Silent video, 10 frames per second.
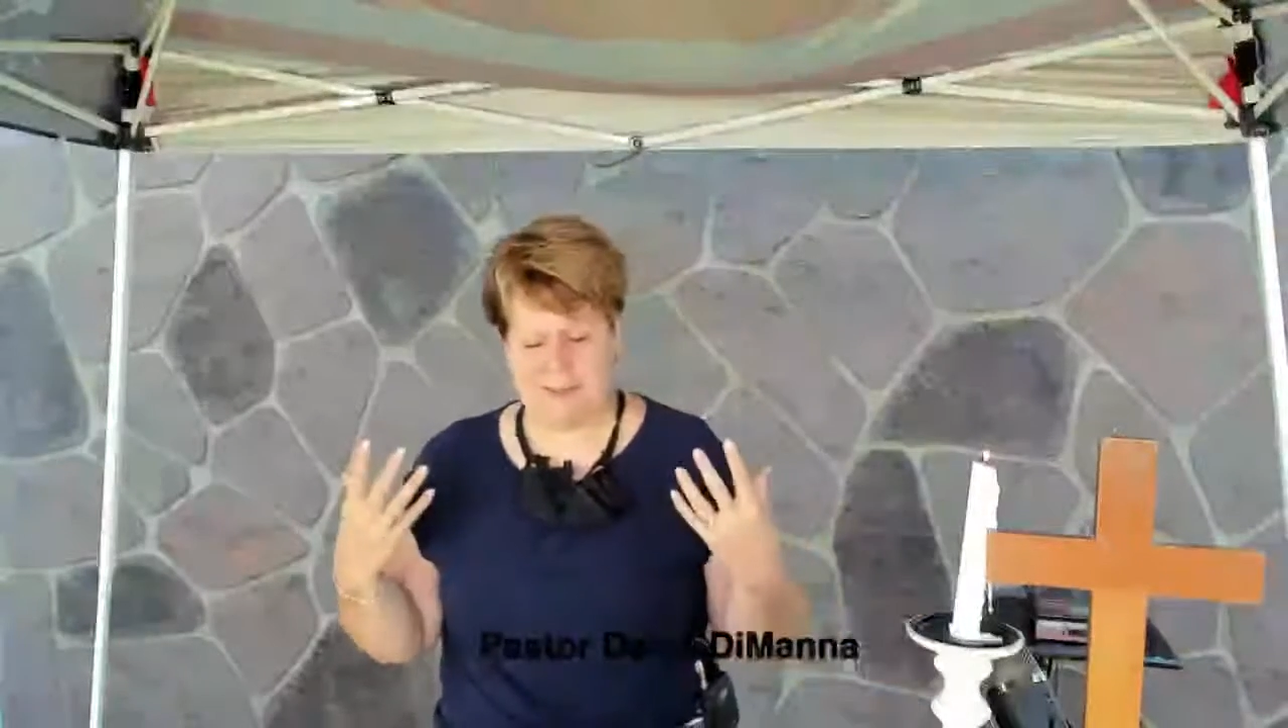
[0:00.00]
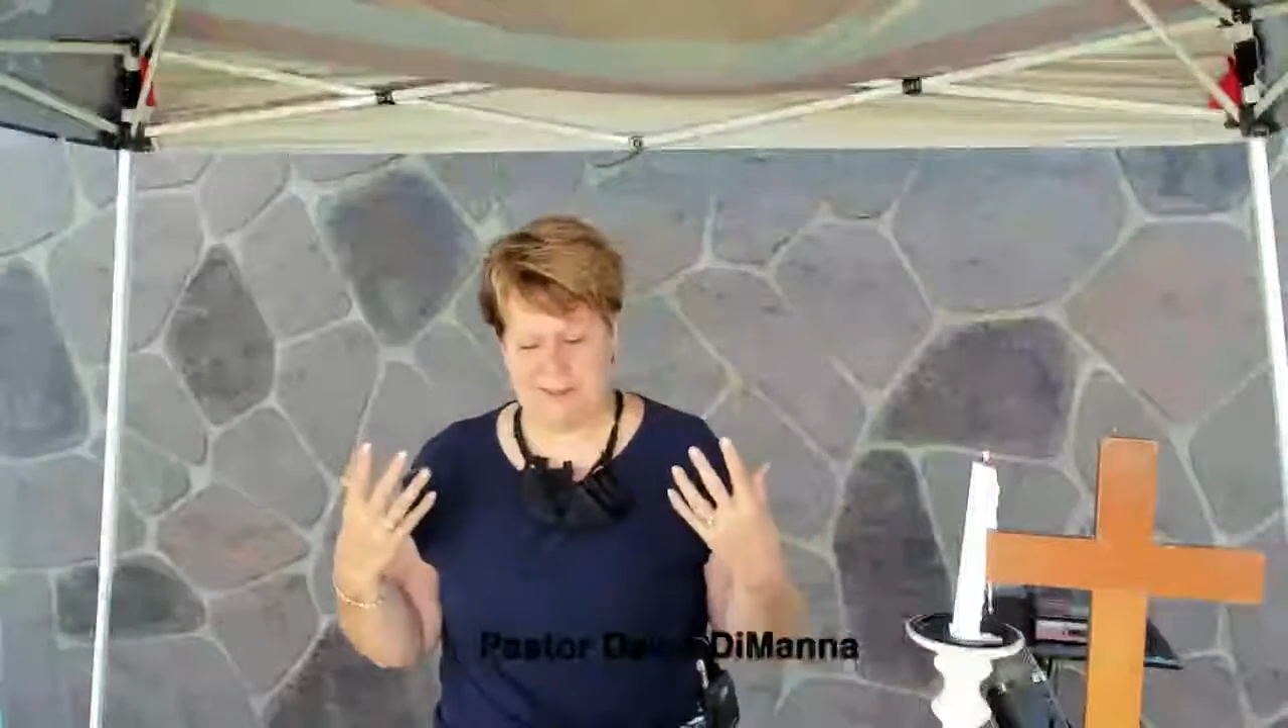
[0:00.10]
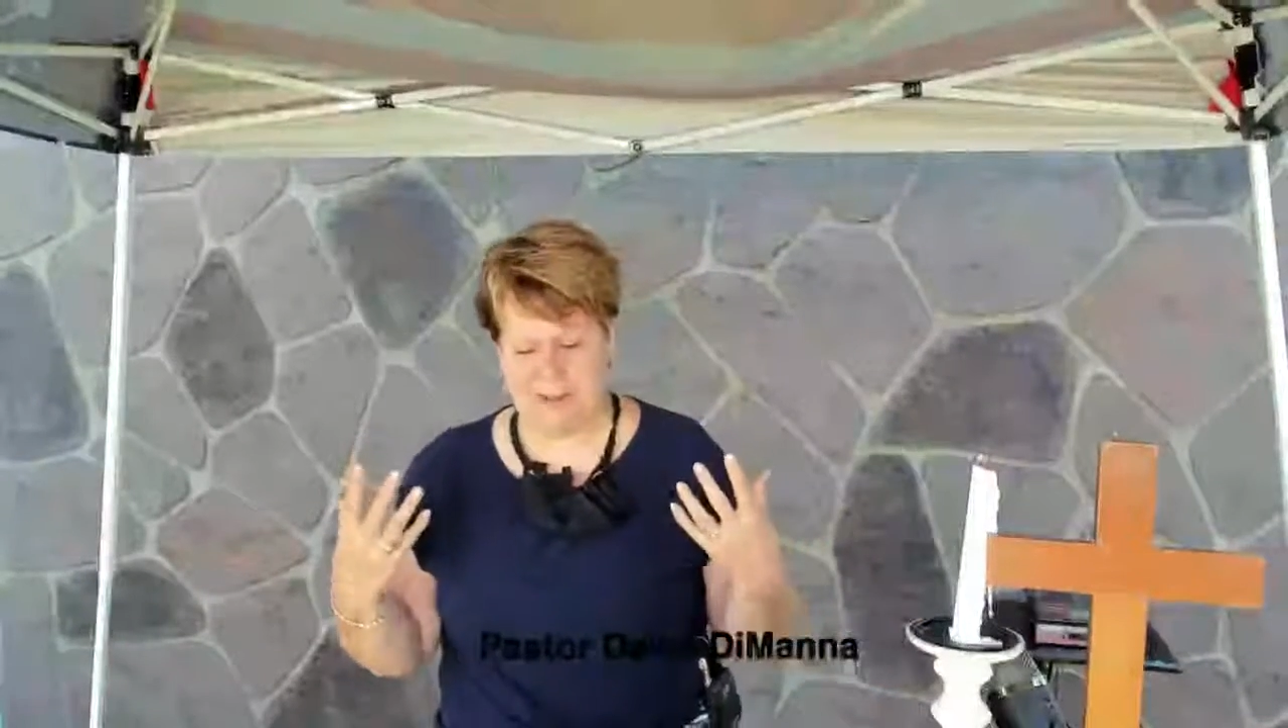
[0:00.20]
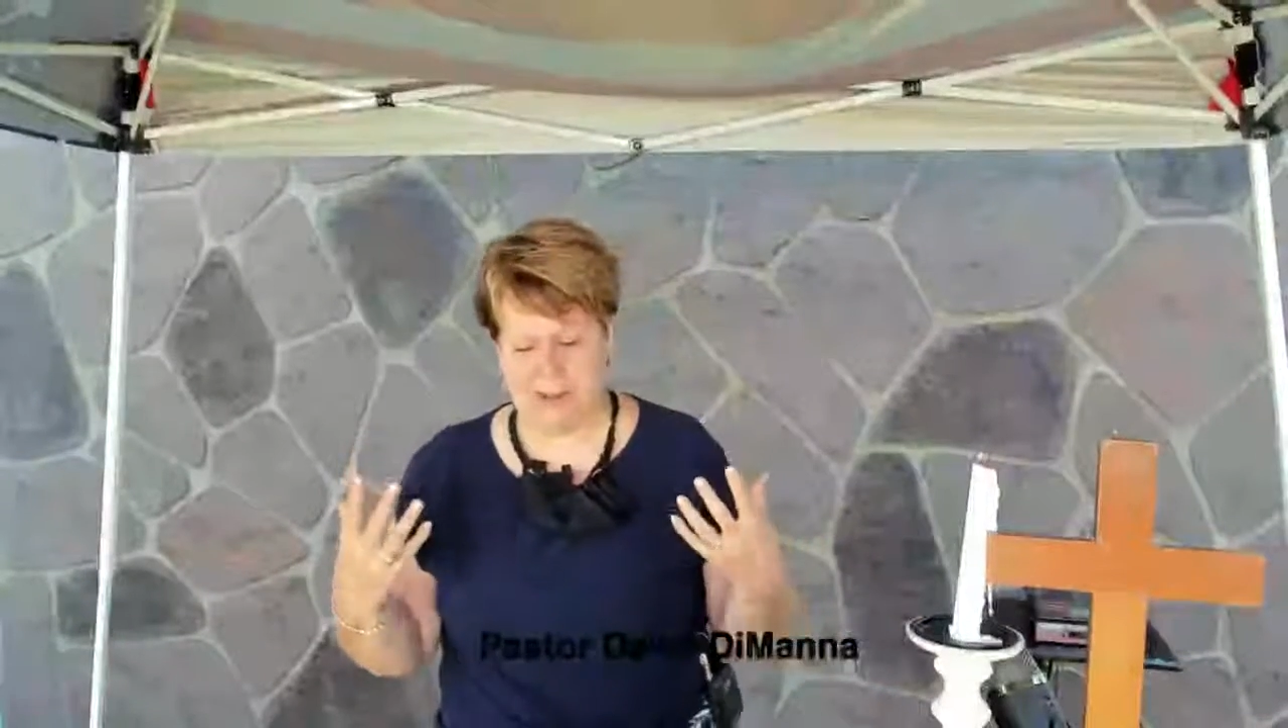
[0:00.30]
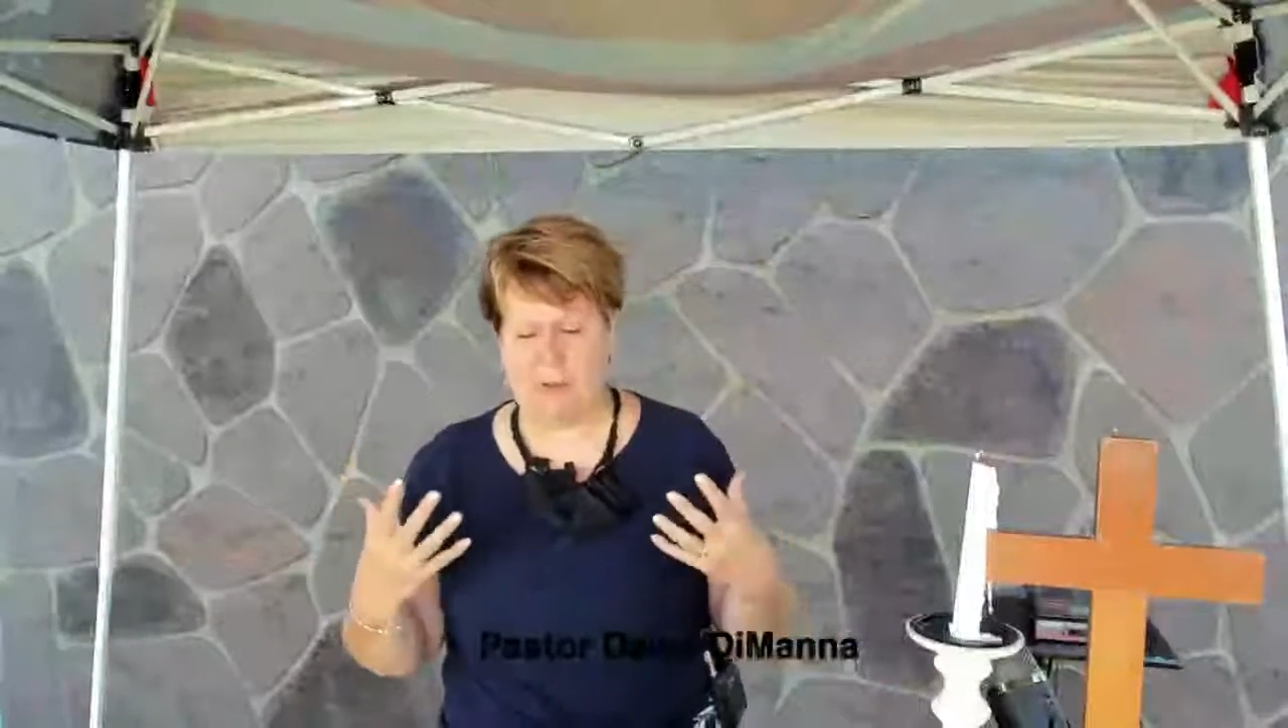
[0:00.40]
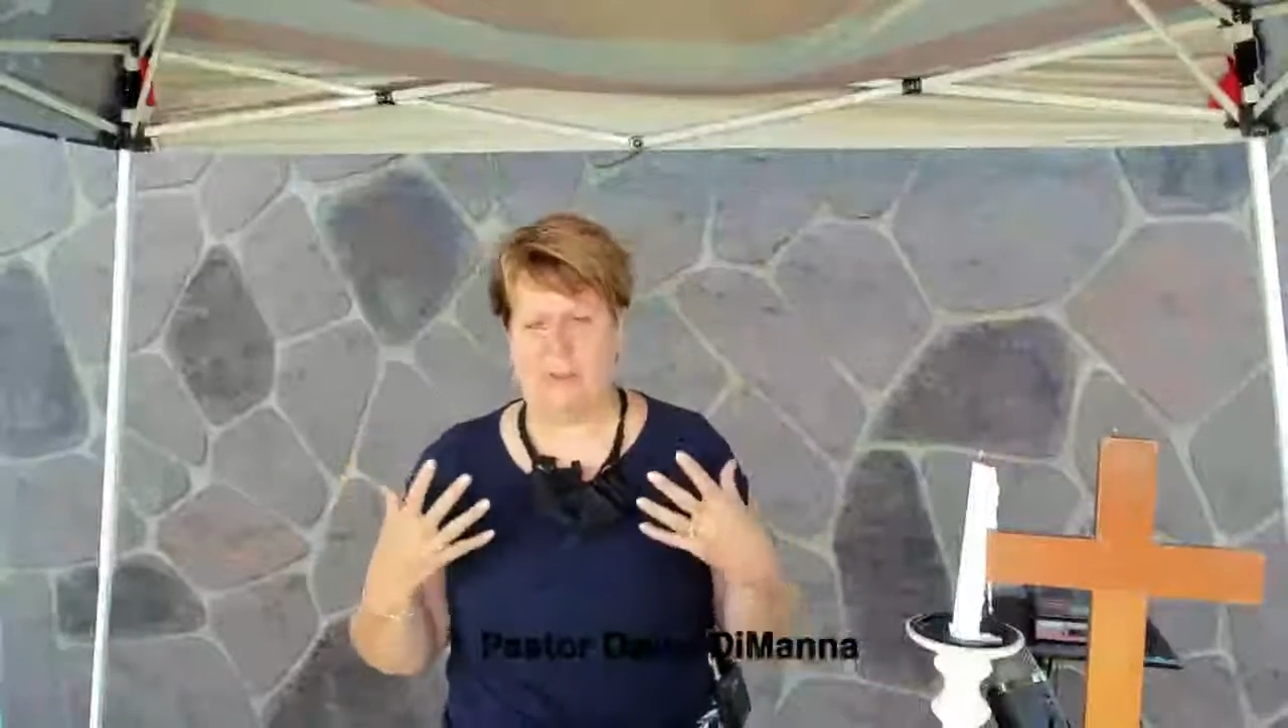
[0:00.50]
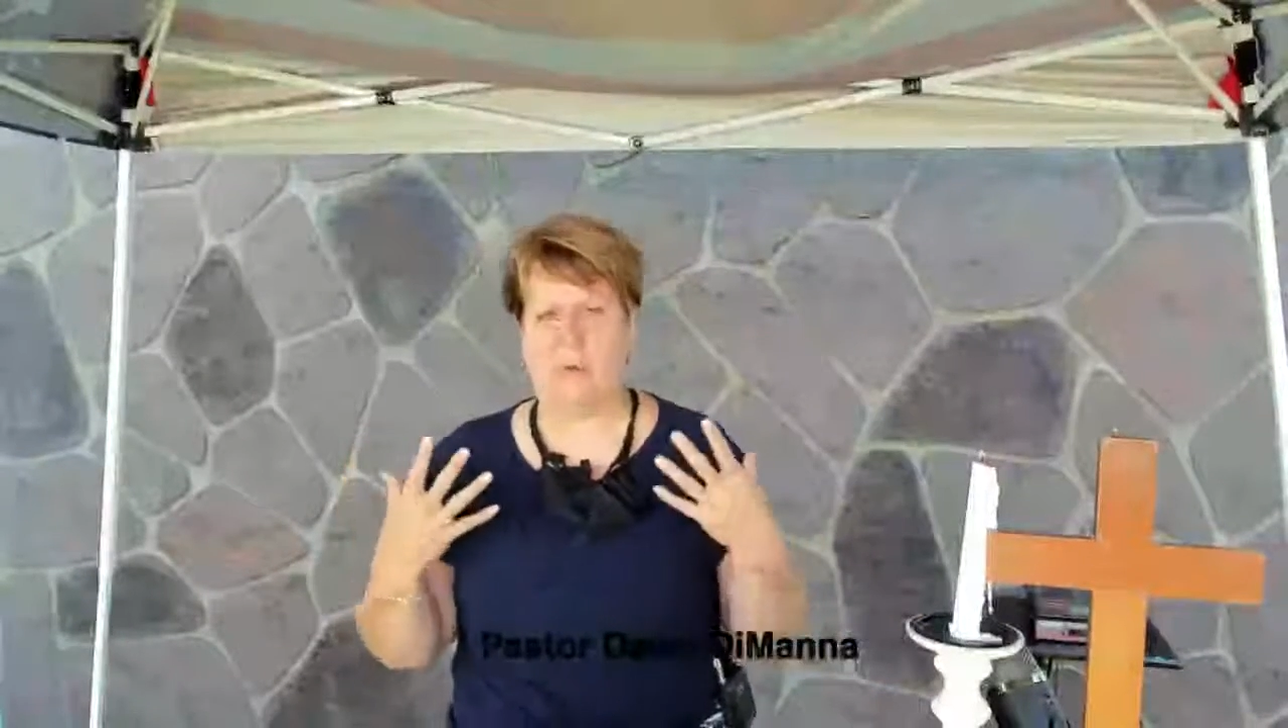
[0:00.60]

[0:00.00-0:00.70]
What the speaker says: it's a